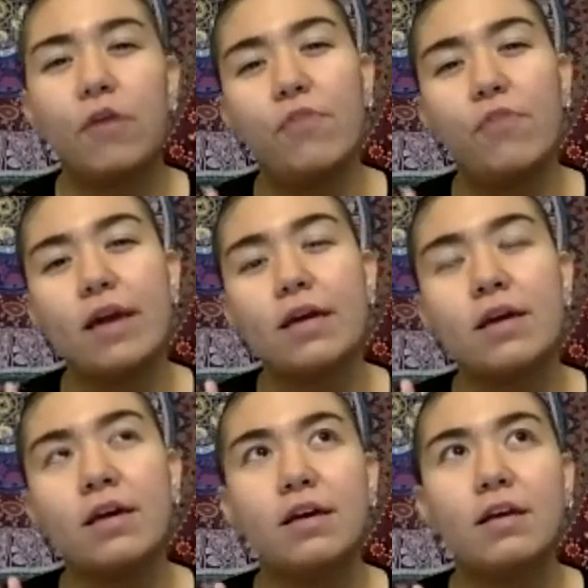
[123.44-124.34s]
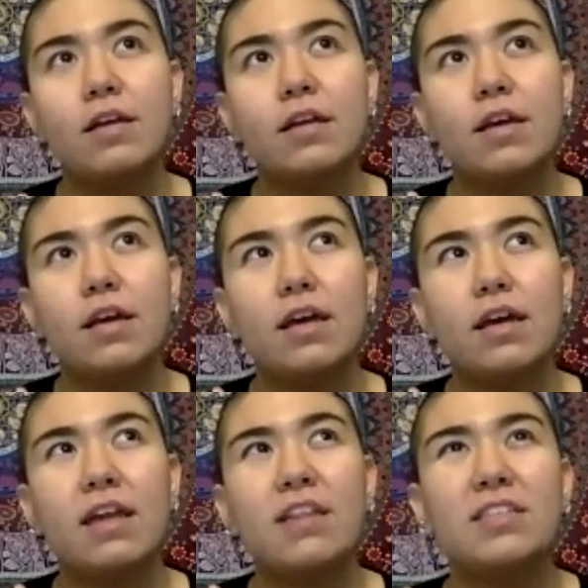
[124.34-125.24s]
Like,
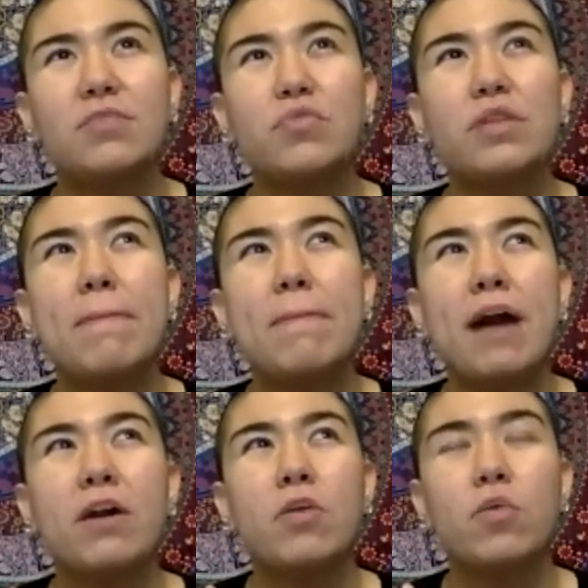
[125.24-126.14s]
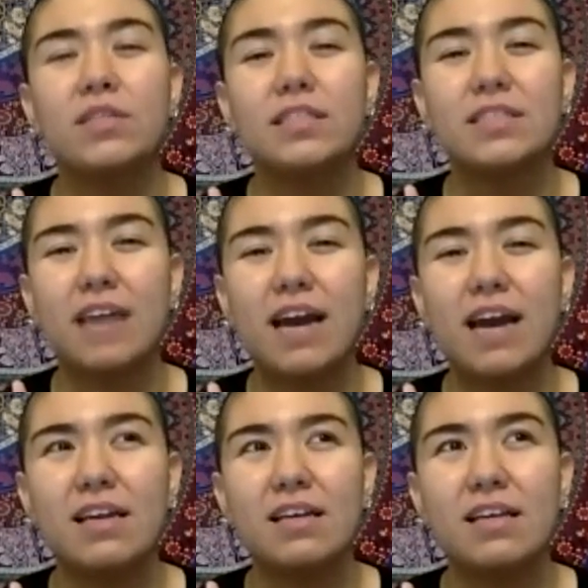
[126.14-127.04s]
it doesn't really matter what
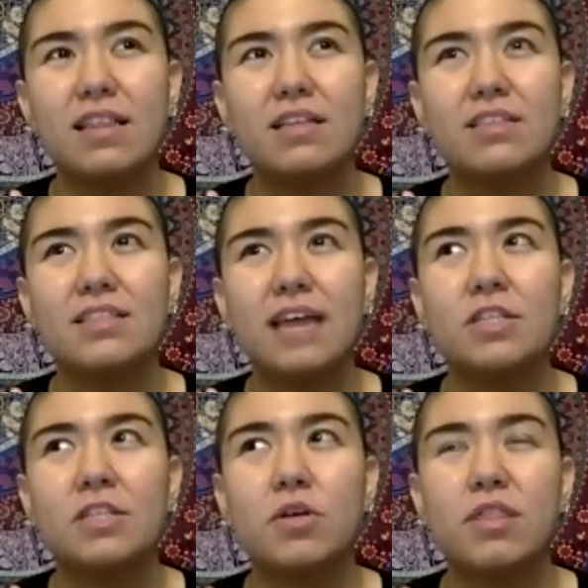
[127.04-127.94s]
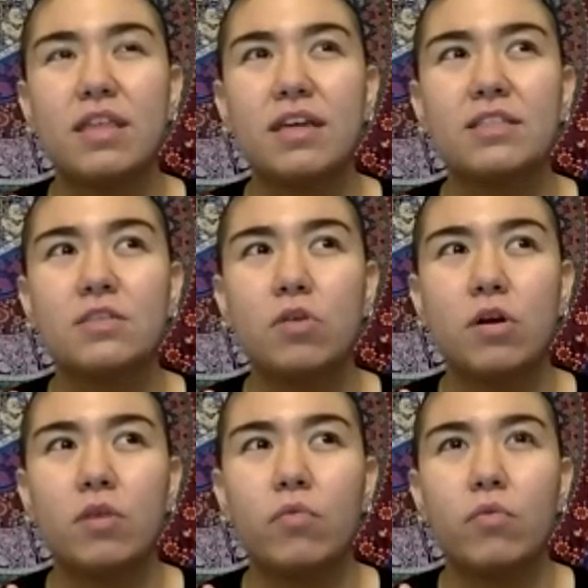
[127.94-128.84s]
society says or thinks
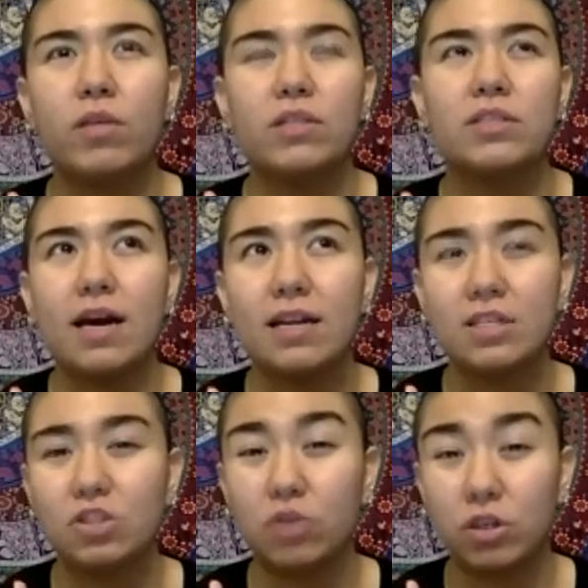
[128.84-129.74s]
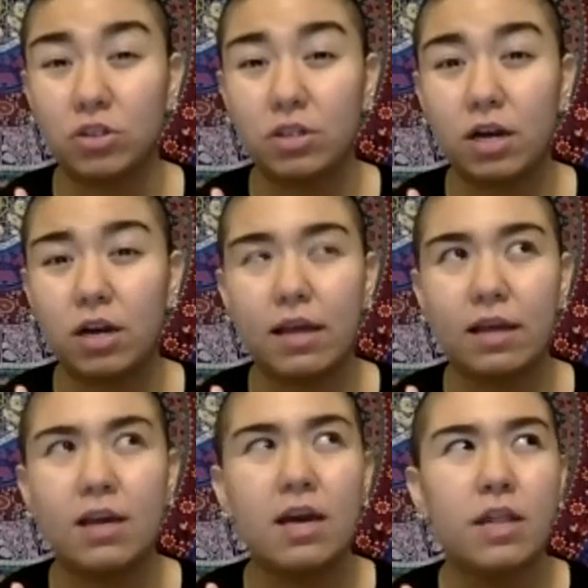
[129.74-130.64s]
or what society structures are. Like,
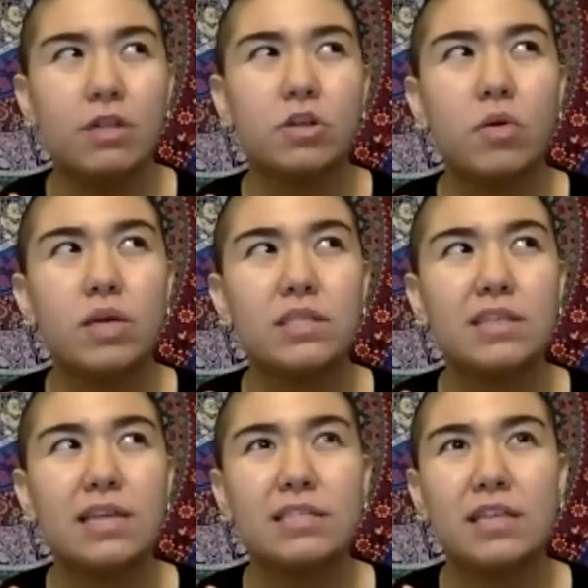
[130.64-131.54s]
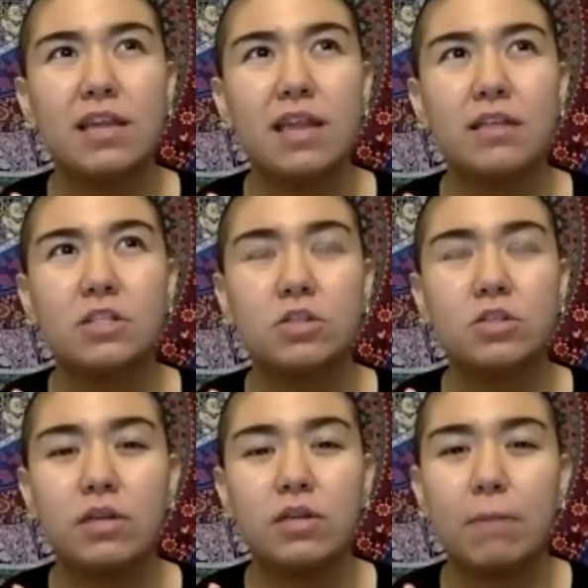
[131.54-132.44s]
there's always this idea that
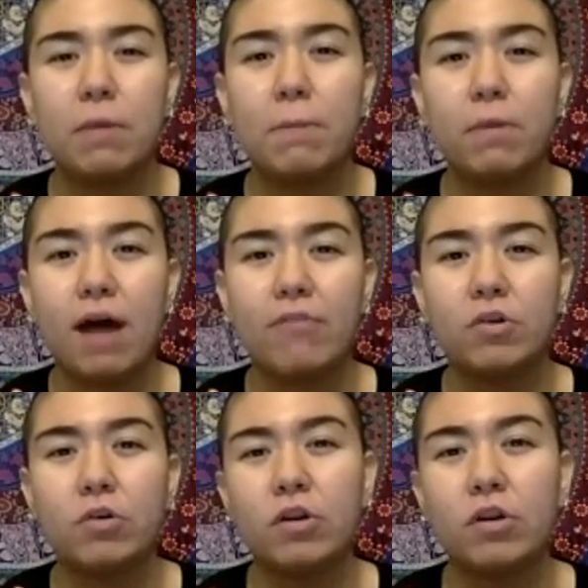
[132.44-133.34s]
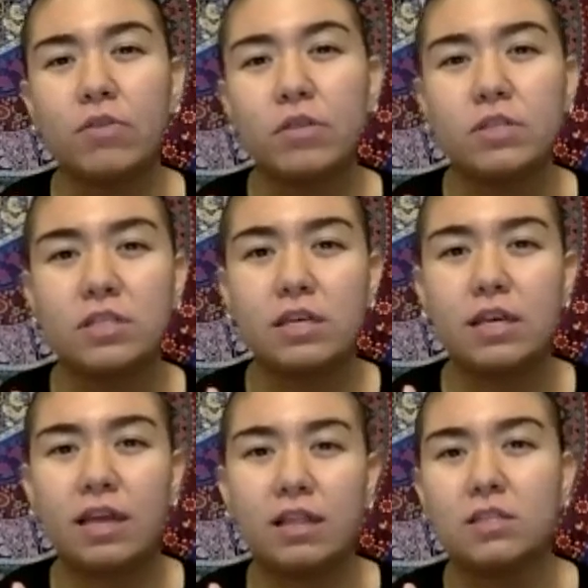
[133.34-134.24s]
people have to go to university,
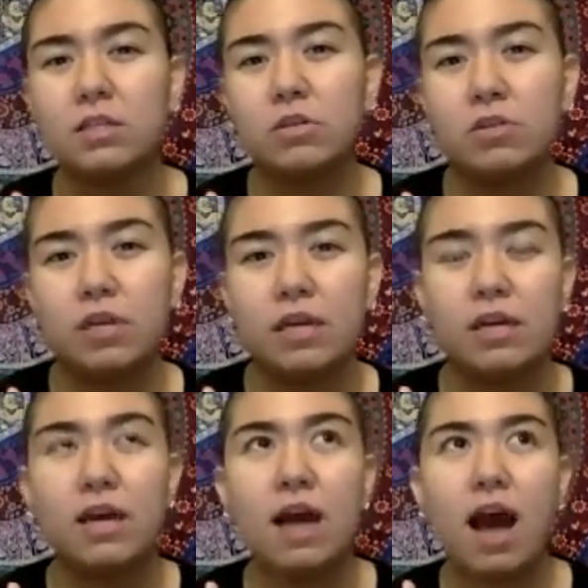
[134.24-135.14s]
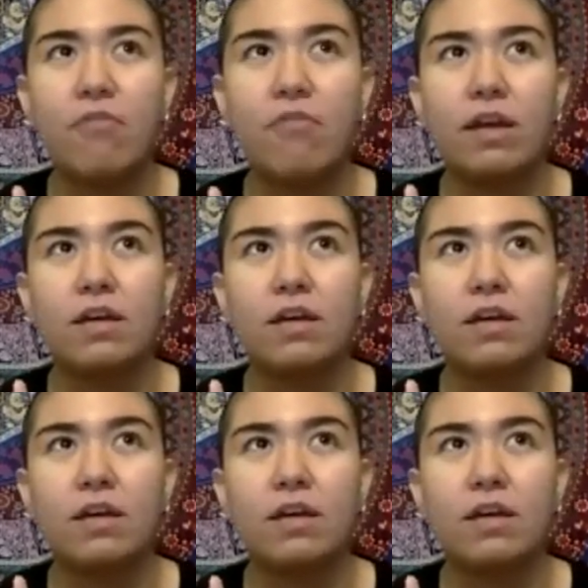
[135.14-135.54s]
get this degree, have like